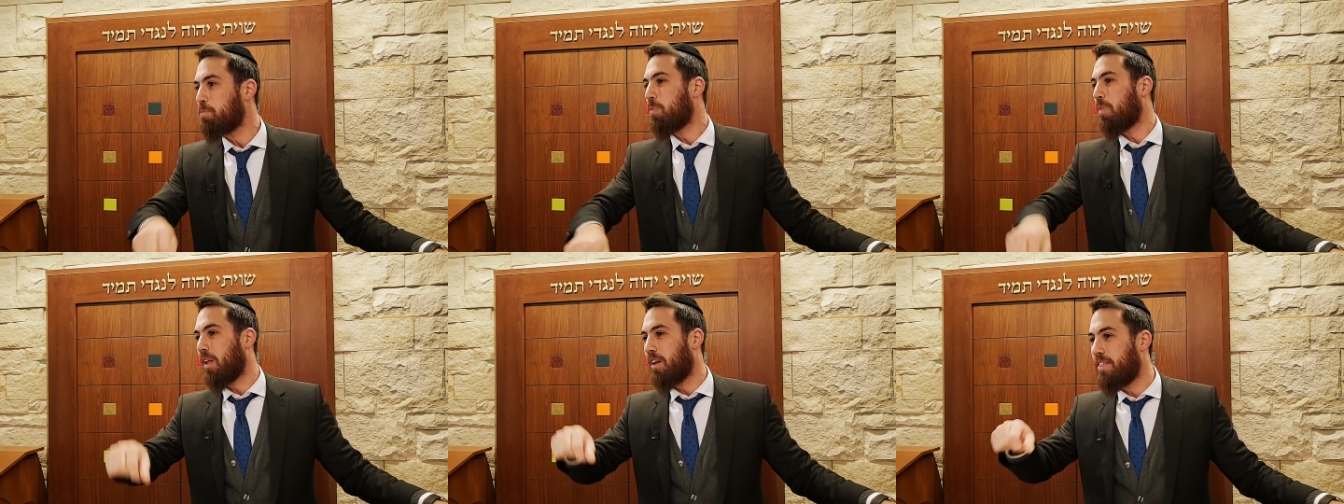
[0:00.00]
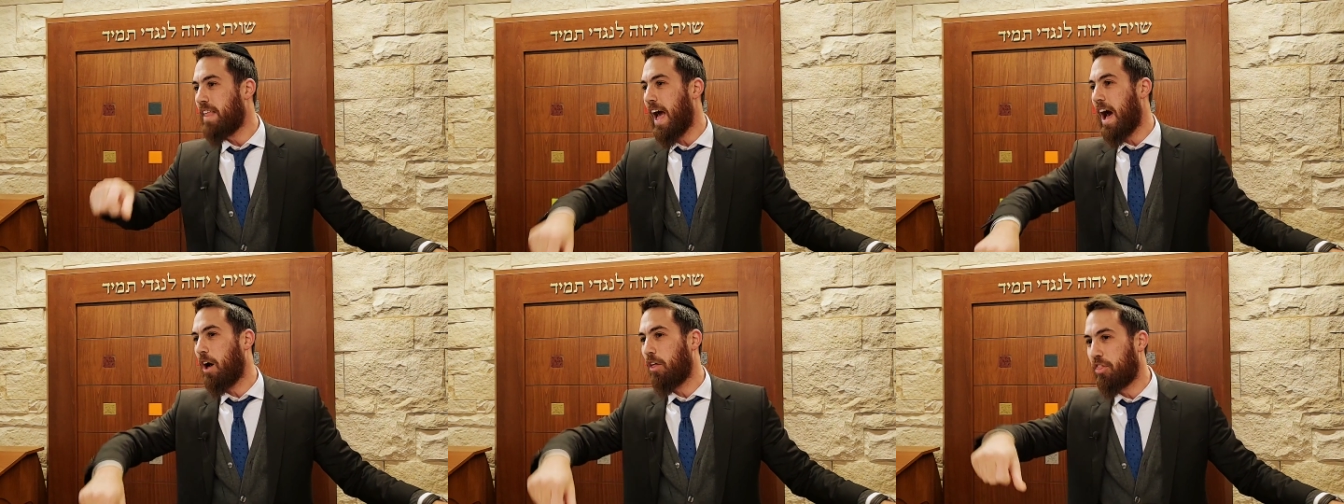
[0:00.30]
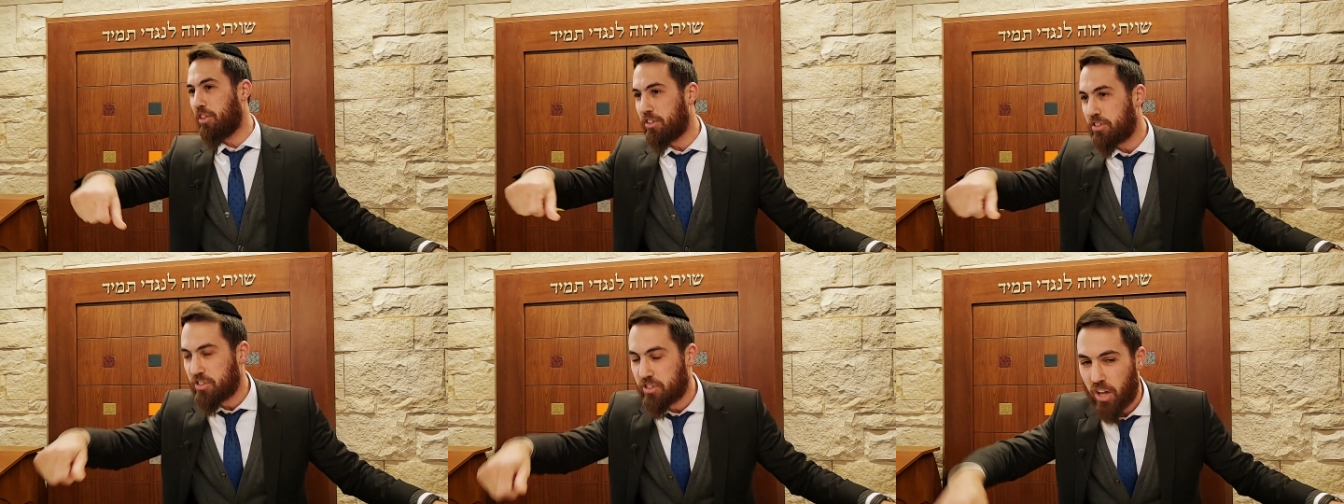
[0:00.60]
Now
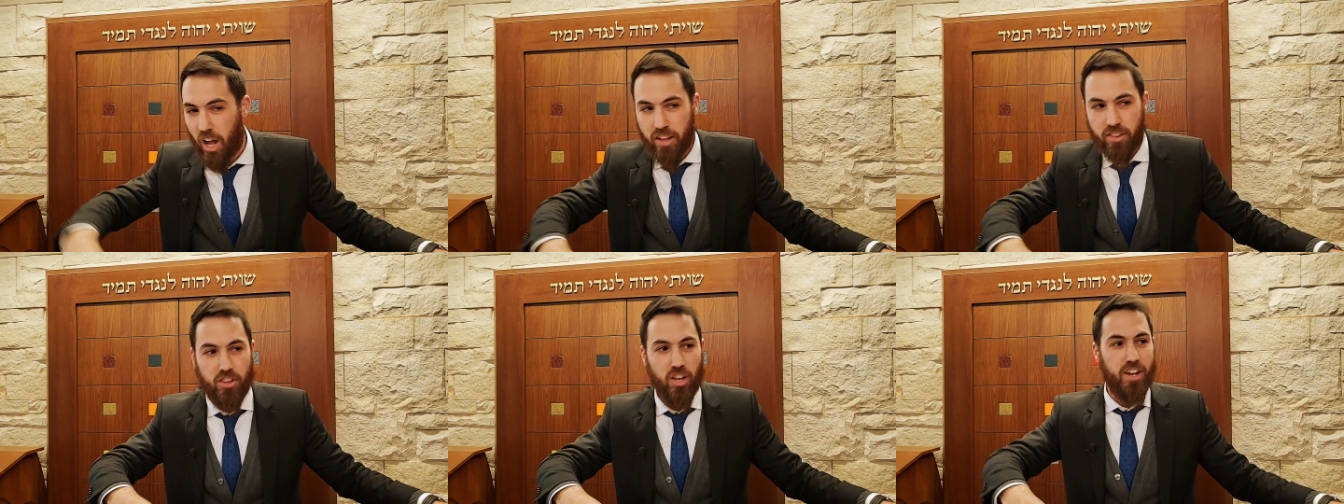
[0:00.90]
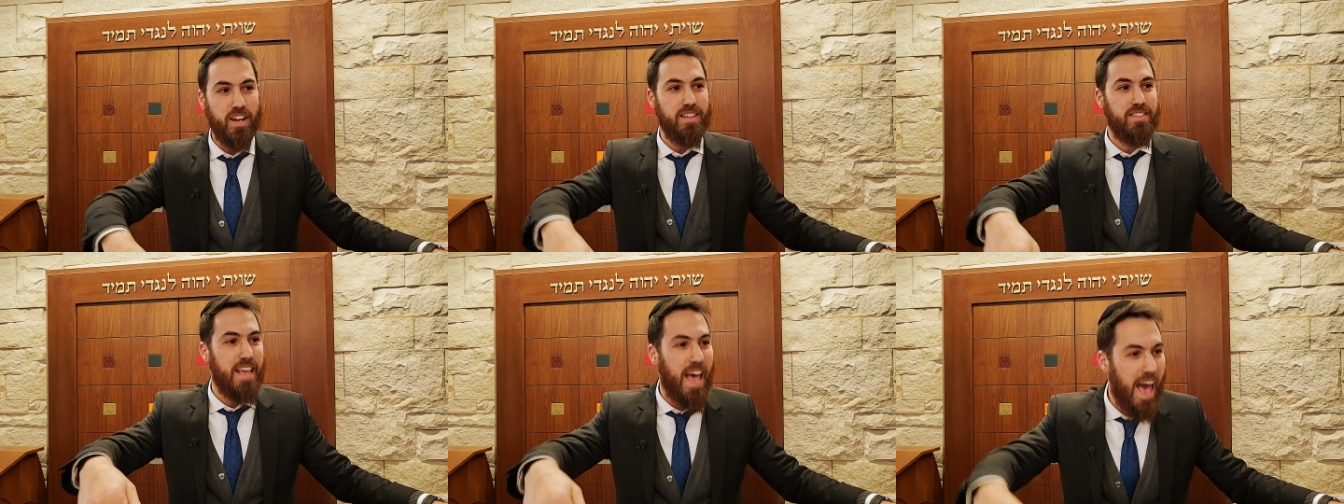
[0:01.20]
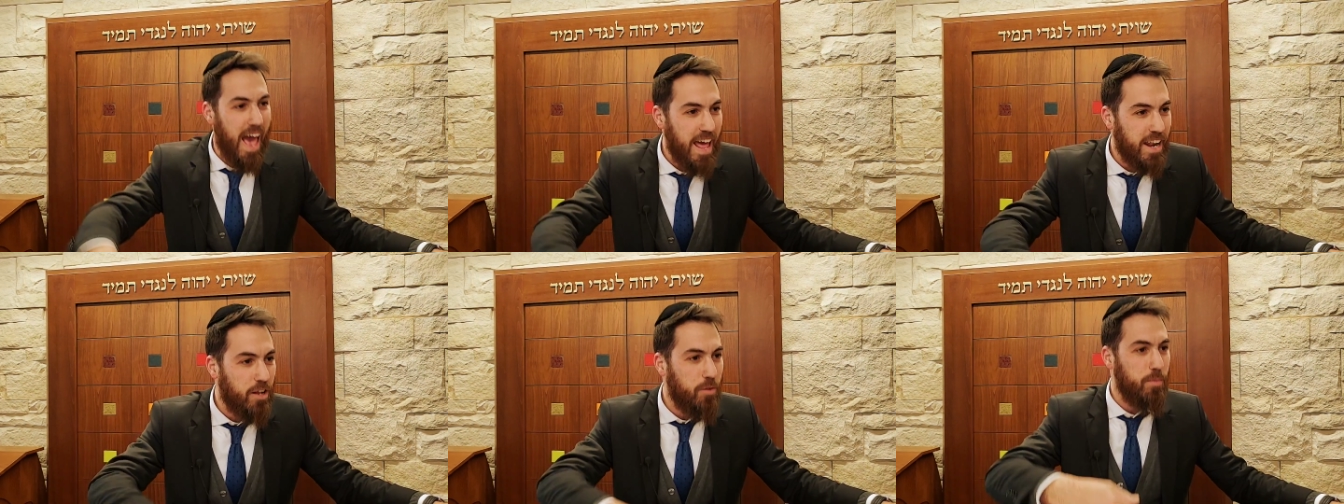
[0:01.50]
the Satan, his
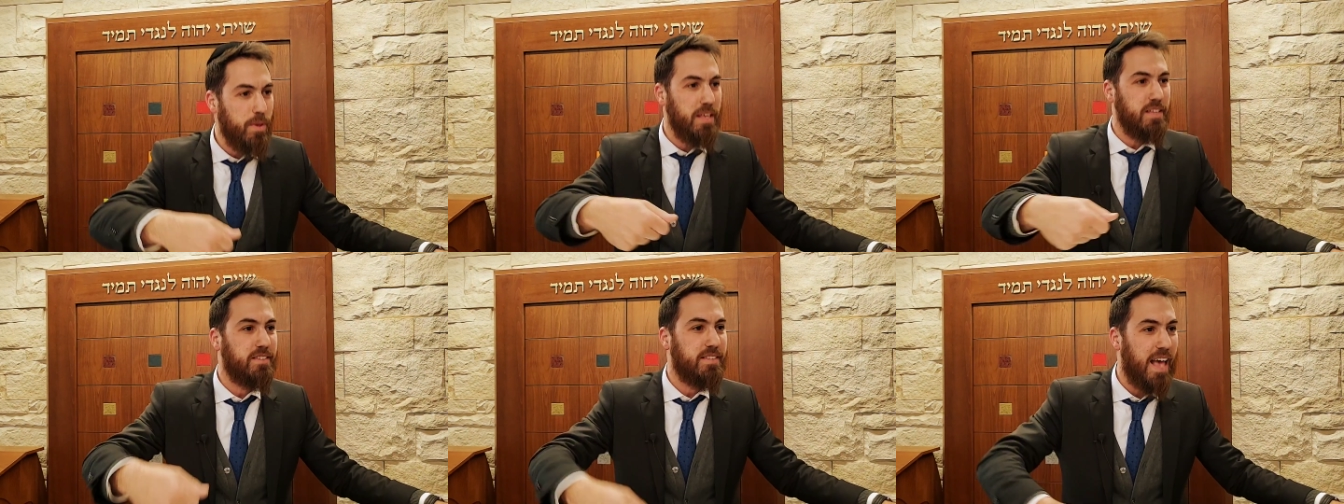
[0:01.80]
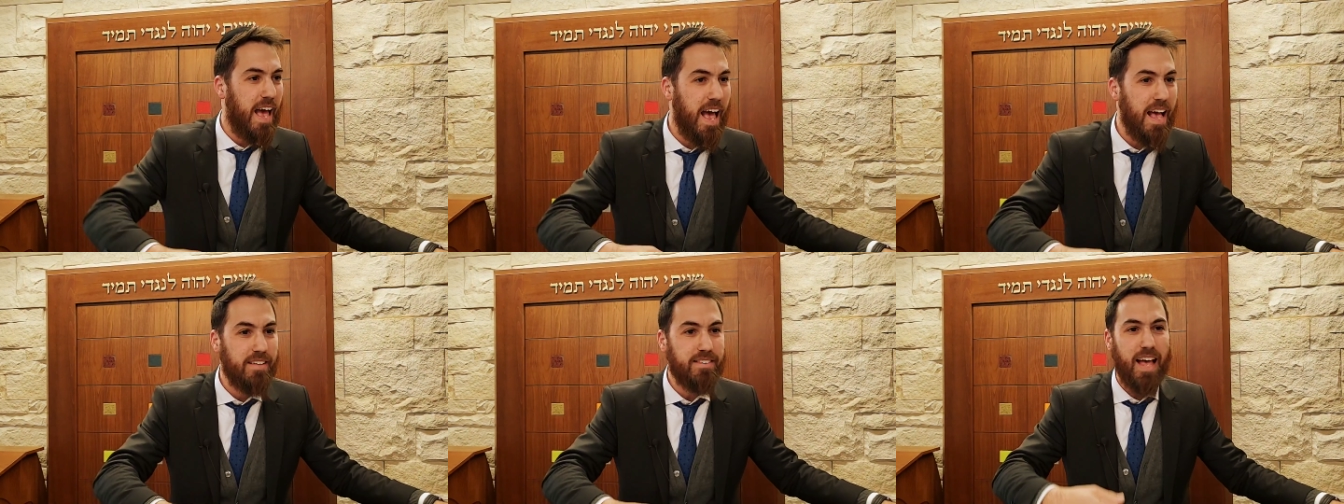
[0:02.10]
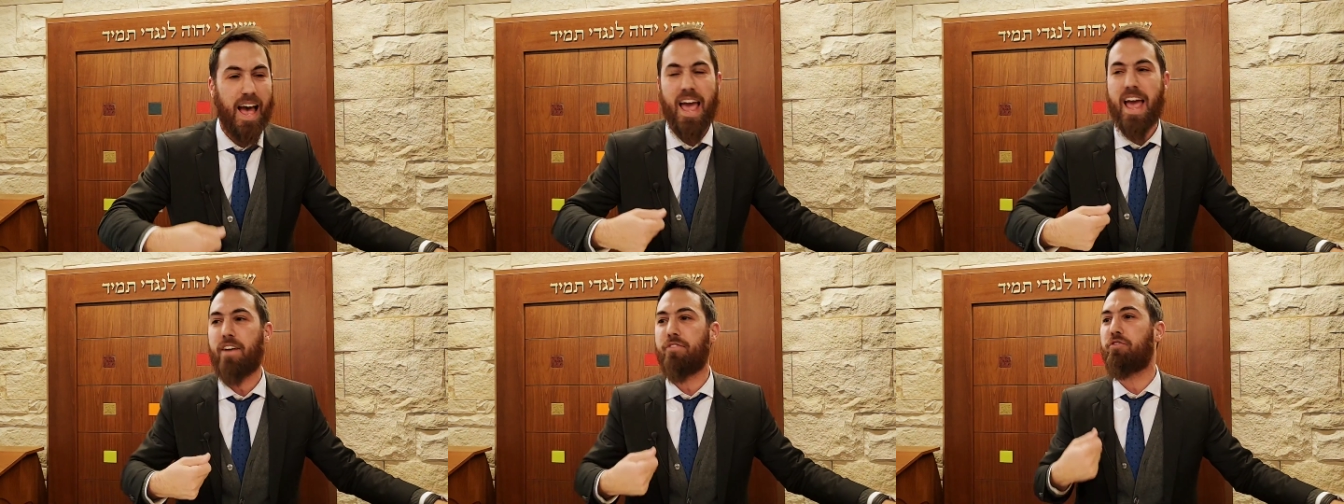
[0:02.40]
enemy, says,
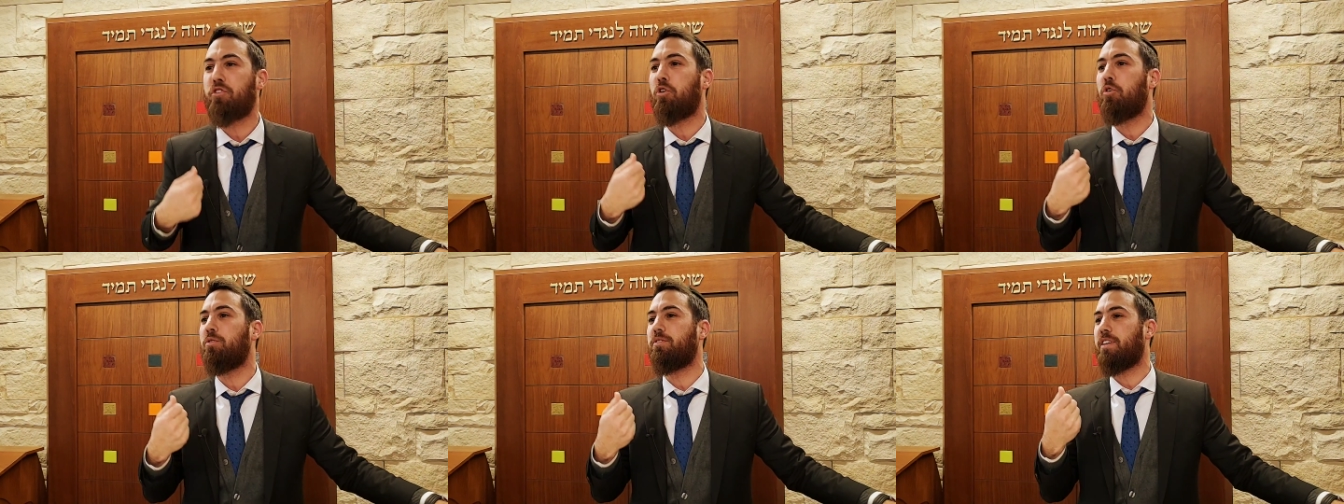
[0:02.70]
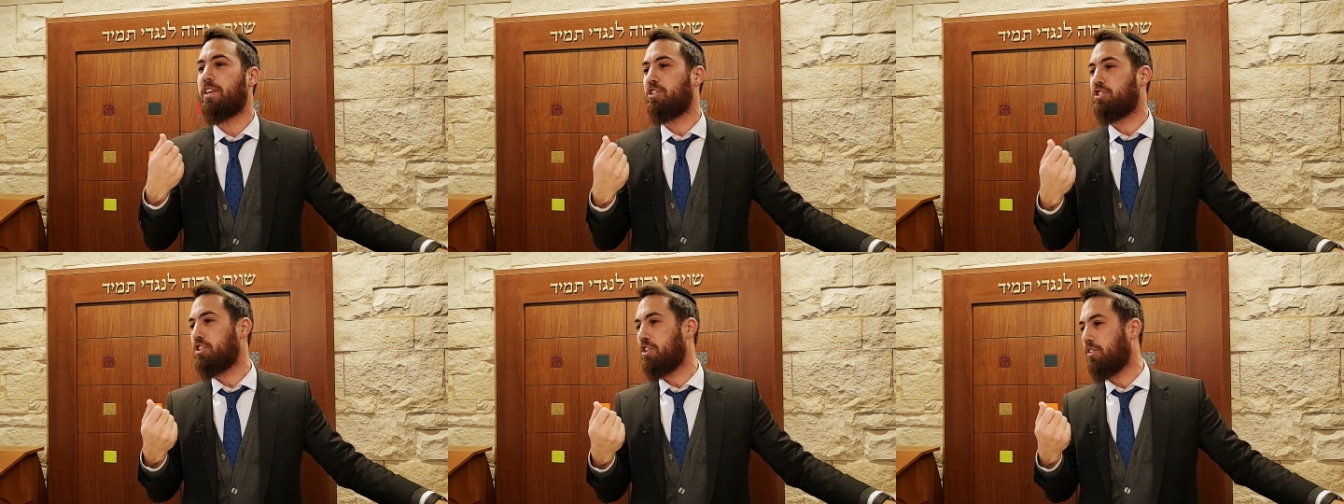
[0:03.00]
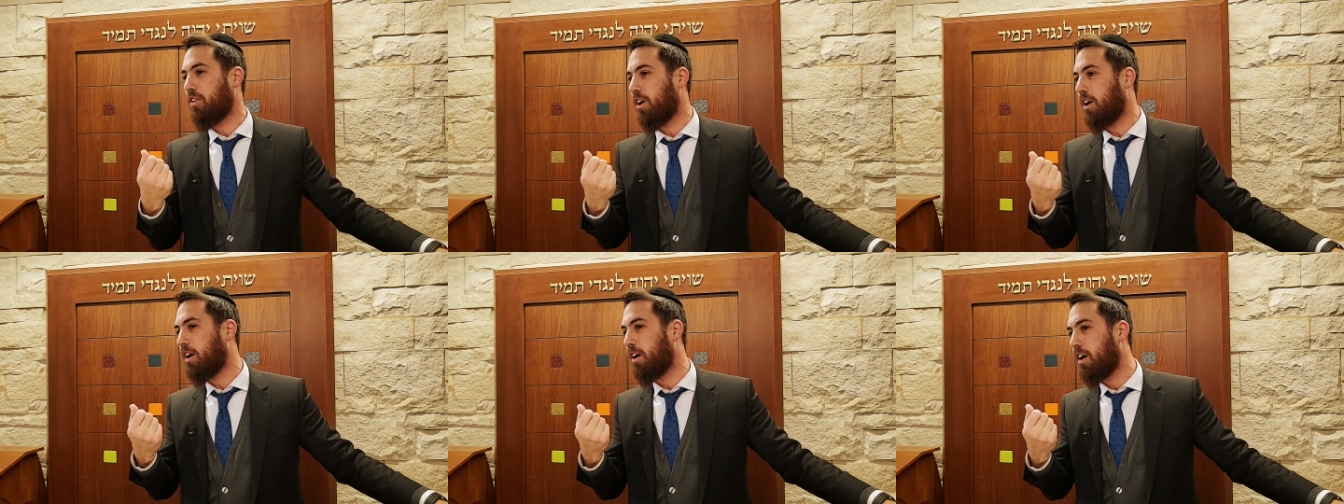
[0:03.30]
I have to go say
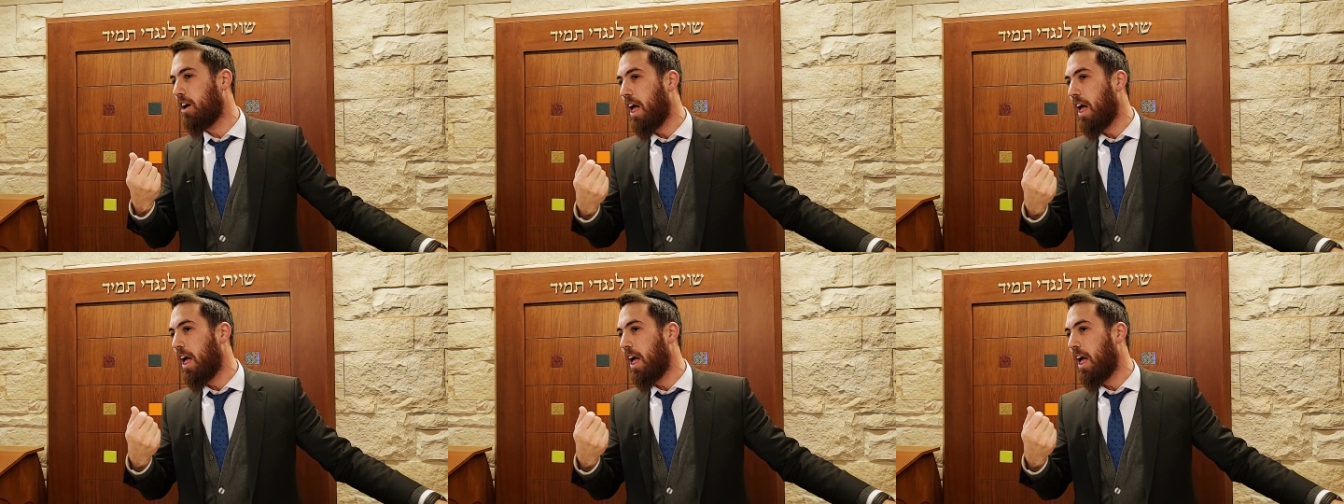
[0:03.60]
Shirah.